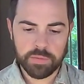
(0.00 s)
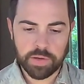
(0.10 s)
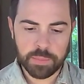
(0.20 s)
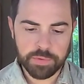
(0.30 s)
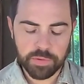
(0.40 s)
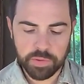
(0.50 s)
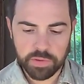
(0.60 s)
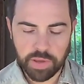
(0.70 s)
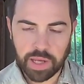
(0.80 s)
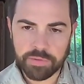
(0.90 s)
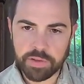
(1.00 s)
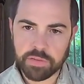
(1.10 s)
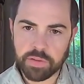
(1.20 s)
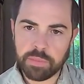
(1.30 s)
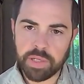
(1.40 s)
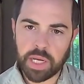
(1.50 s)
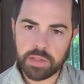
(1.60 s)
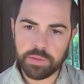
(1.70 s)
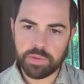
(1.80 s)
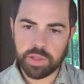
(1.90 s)
opportunities, obviously, but I
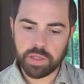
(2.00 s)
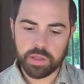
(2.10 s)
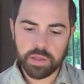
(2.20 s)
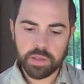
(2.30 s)
do think